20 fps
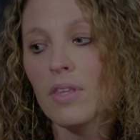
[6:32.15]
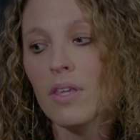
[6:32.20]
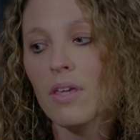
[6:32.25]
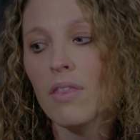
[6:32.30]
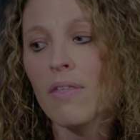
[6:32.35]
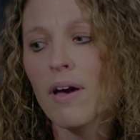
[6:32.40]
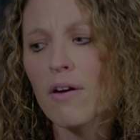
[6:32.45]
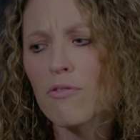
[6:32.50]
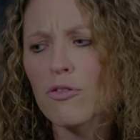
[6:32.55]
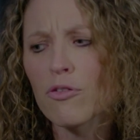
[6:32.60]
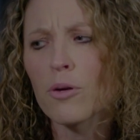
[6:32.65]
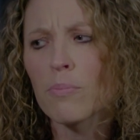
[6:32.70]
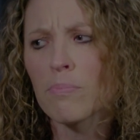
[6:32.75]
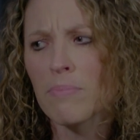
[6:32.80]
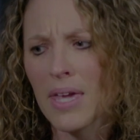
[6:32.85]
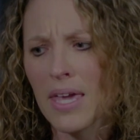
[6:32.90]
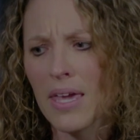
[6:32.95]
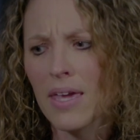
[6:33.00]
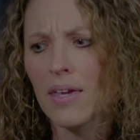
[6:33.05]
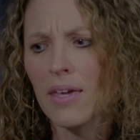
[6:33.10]
that for
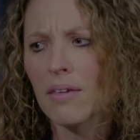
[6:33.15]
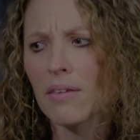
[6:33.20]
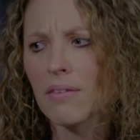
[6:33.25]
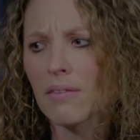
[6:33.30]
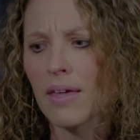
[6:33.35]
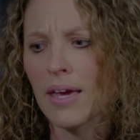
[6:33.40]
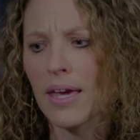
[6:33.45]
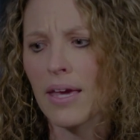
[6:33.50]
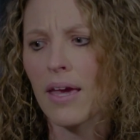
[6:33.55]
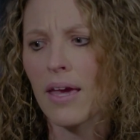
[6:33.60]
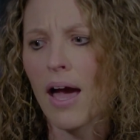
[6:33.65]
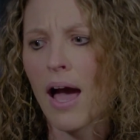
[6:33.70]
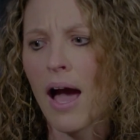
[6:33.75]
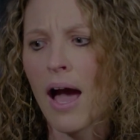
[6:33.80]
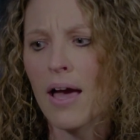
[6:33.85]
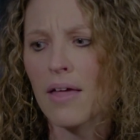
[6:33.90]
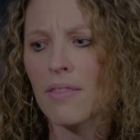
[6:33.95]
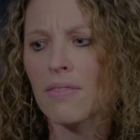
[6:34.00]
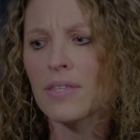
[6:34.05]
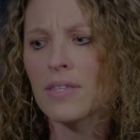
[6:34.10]
me like
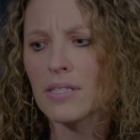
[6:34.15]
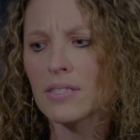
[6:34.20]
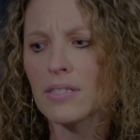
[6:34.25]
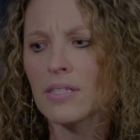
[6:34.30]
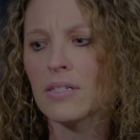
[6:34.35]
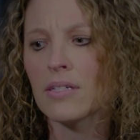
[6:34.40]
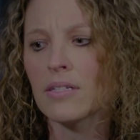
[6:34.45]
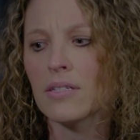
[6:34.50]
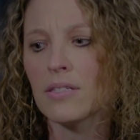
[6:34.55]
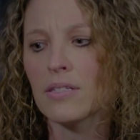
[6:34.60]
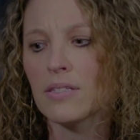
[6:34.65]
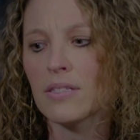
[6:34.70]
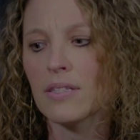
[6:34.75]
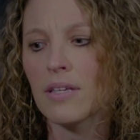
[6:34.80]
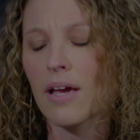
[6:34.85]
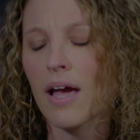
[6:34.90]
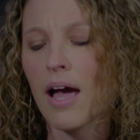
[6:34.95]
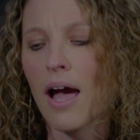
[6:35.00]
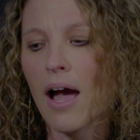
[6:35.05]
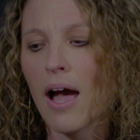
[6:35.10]
I, this is
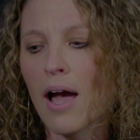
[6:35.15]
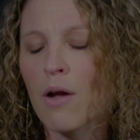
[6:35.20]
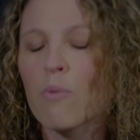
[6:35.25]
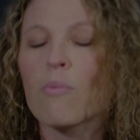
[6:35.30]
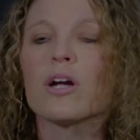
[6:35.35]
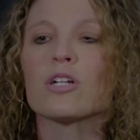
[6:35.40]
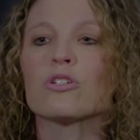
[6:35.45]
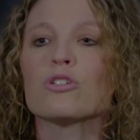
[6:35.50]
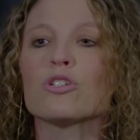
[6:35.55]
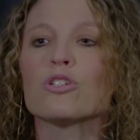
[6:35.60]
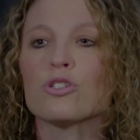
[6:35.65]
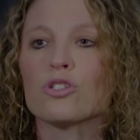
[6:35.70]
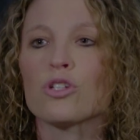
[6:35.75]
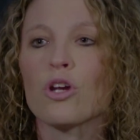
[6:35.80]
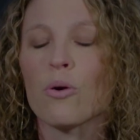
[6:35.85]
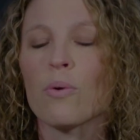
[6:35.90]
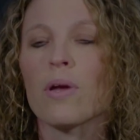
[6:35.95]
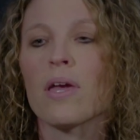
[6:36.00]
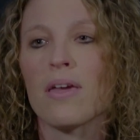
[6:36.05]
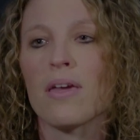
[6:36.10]
I want to
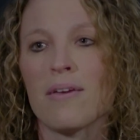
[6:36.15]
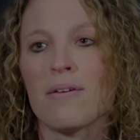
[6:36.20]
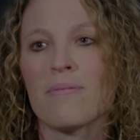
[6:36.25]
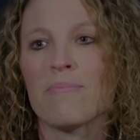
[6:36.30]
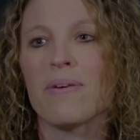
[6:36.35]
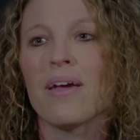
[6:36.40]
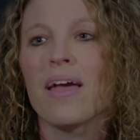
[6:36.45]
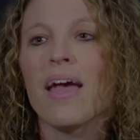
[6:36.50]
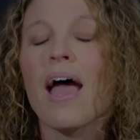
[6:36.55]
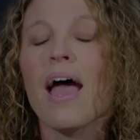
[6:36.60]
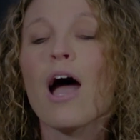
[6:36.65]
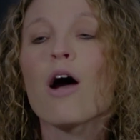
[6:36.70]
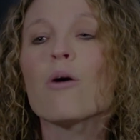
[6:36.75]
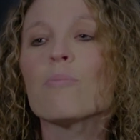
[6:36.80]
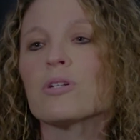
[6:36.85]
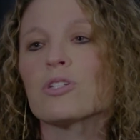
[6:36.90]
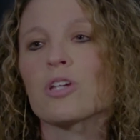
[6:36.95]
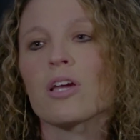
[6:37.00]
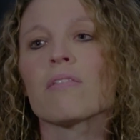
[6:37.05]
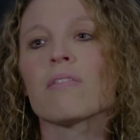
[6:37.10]
show him how
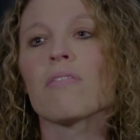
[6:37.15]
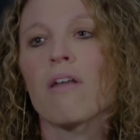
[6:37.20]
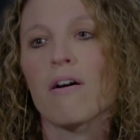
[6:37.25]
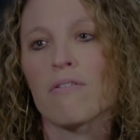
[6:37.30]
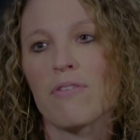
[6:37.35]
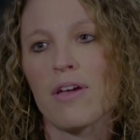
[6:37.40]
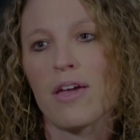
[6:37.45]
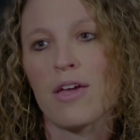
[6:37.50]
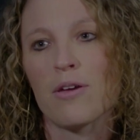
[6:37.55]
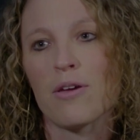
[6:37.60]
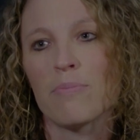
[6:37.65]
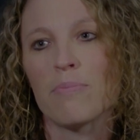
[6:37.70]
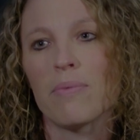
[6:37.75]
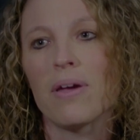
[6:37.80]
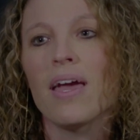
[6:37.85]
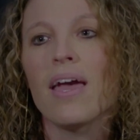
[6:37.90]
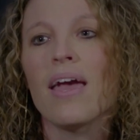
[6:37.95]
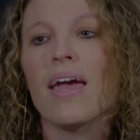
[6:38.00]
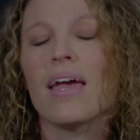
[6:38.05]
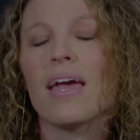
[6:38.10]
much I love him
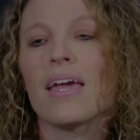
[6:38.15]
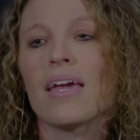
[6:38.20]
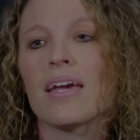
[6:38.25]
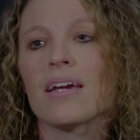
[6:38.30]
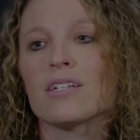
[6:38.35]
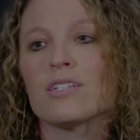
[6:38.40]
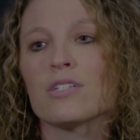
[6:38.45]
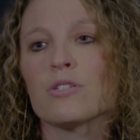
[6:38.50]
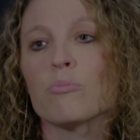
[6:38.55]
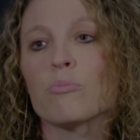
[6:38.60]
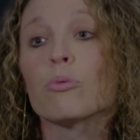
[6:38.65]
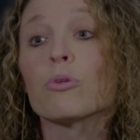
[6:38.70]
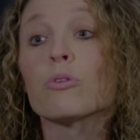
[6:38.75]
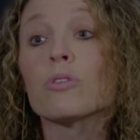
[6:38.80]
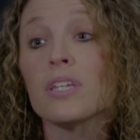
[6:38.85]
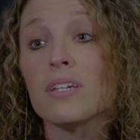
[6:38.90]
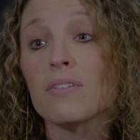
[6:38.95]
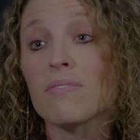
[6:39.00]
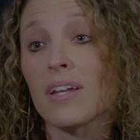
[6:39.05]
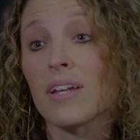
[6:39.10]
and
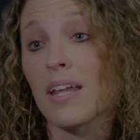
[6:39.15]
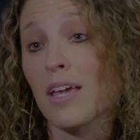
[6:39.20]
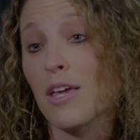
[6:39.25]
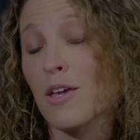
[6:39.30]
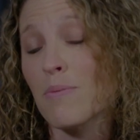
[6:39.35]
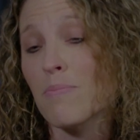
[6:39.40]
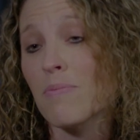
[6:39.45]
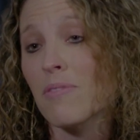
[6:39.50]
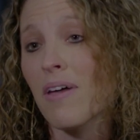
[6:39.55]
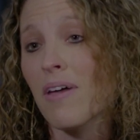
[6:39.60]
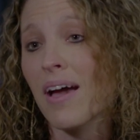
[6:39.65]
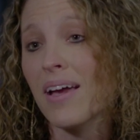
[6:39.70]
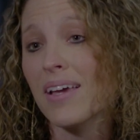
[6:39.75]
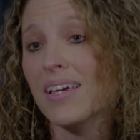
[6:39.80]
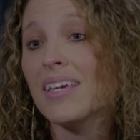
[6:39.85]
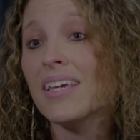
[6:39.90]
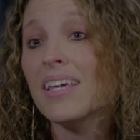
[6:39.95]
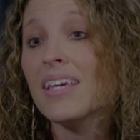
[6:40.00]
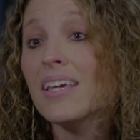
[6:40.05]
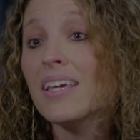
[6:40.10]
believe in him that
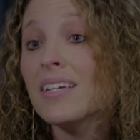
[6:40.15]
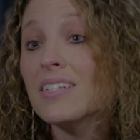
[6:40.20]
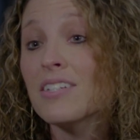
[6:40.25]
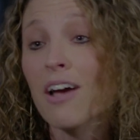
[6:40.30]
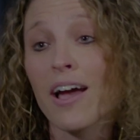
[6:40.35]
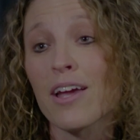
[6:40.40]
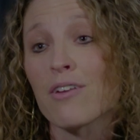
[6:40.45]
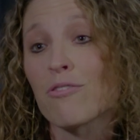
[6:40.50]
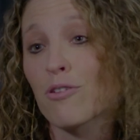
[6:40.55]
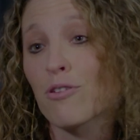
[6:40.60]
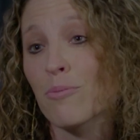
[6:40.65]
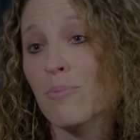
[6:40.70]
he died for